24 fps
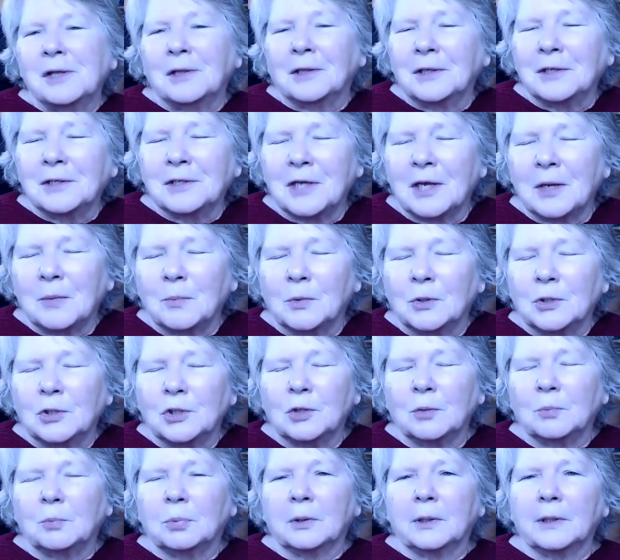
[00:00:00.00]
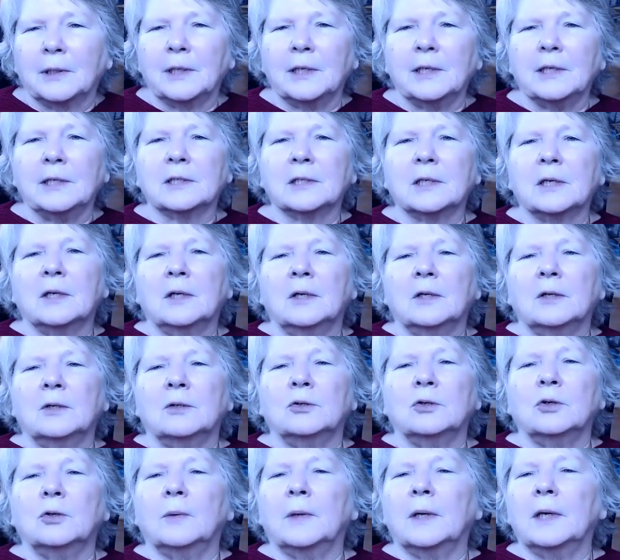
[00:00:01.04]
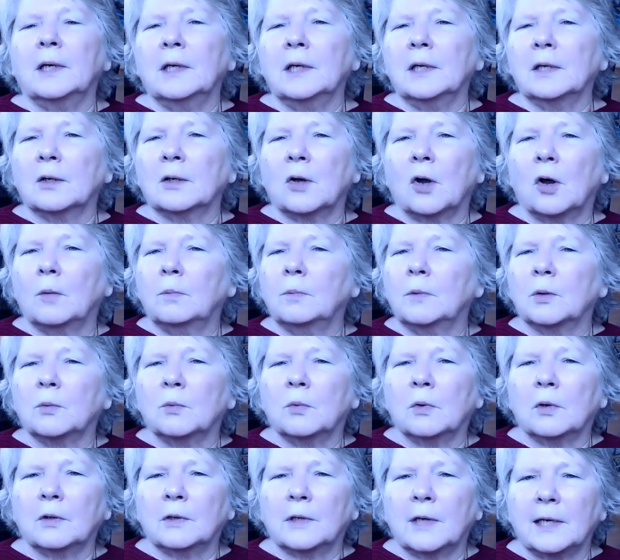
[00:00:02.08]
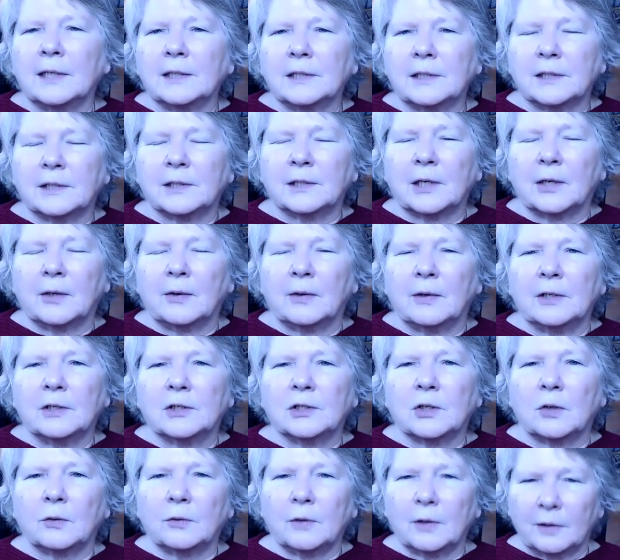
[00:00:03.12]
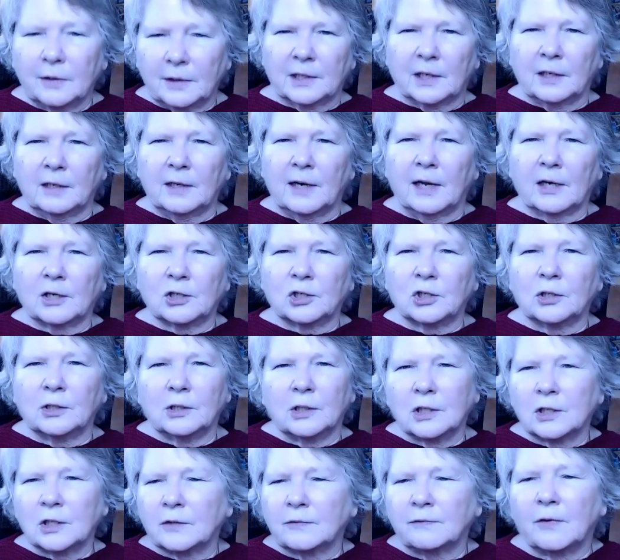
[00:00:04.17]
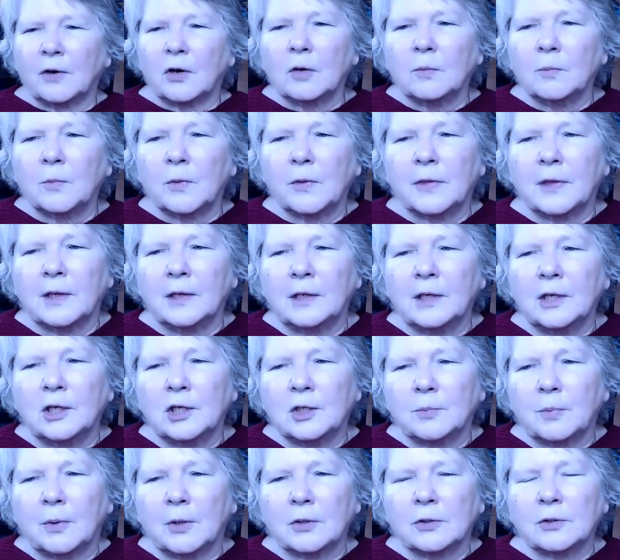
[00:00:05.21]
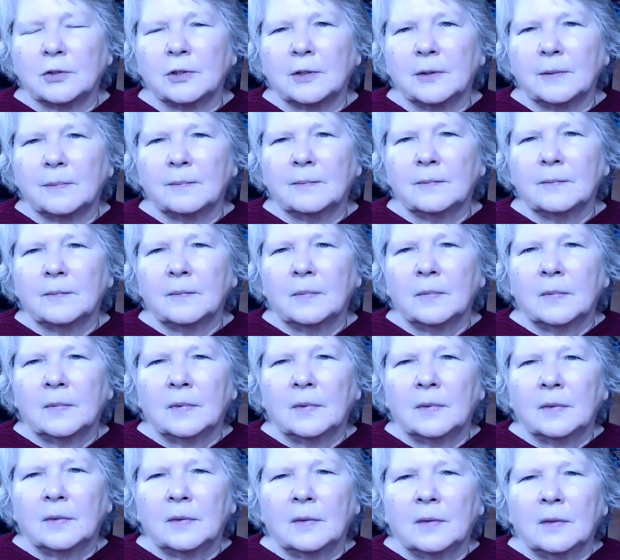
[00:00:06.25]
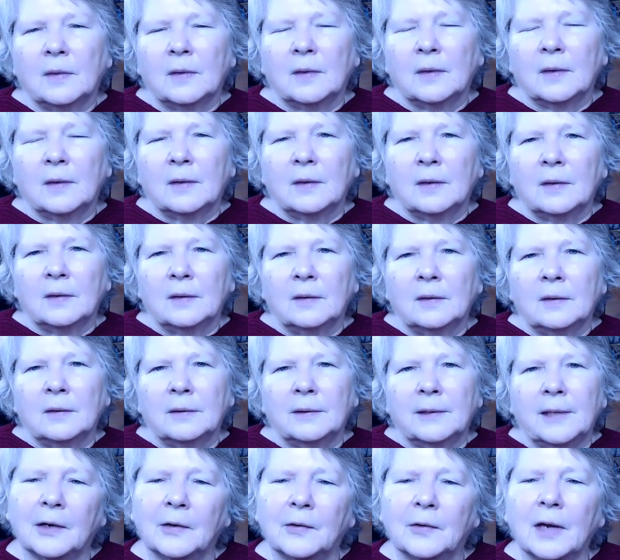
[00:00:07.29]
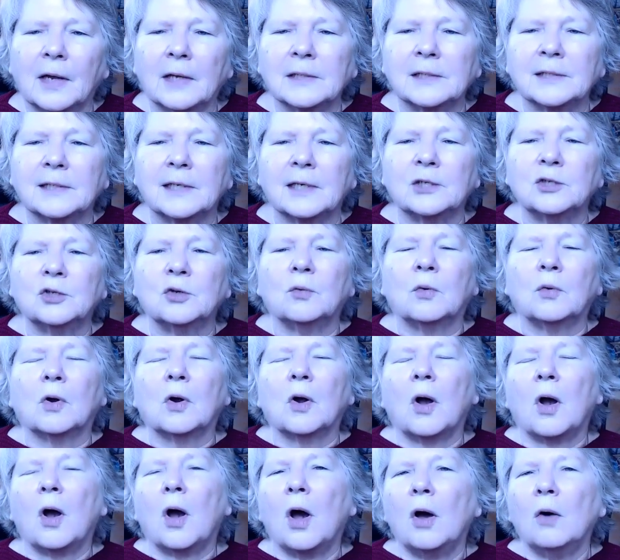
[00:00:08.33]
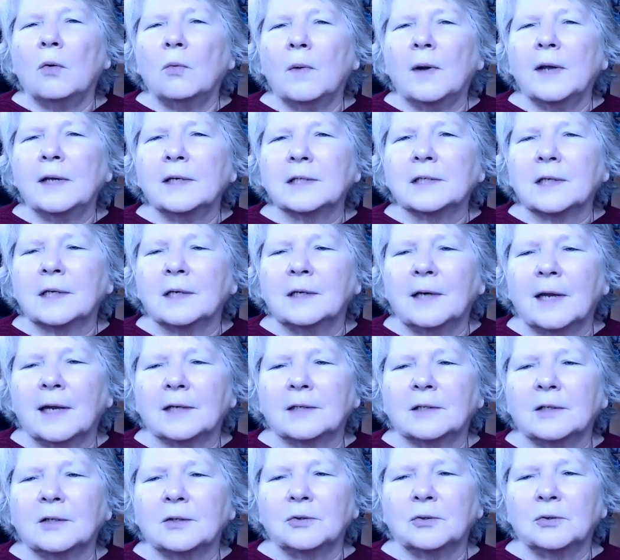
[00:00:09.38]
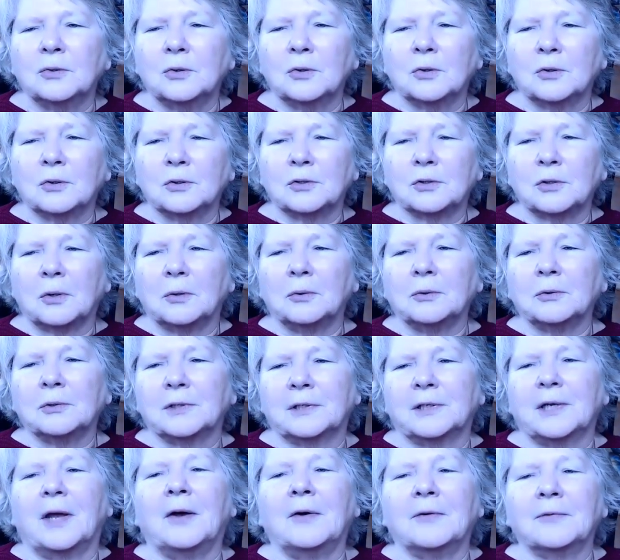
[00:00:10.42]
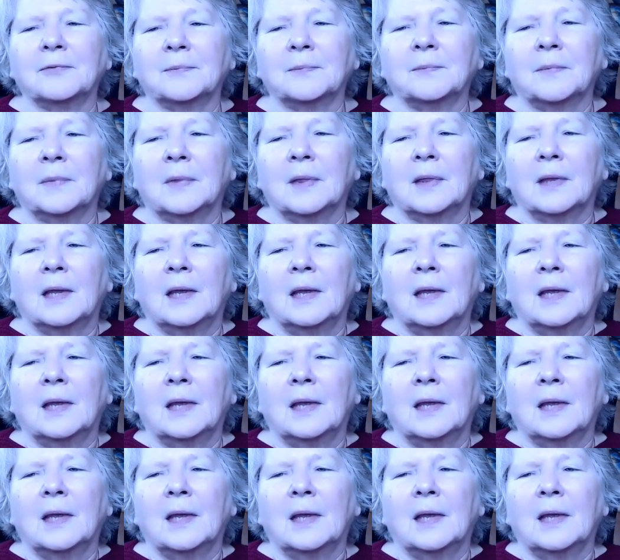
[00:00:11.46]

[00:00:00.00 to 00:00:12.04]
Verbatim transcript: Healing team, would you please do any incognate work necessary so this connection is firm within each person. Hilarion says you are always connected to your soul self.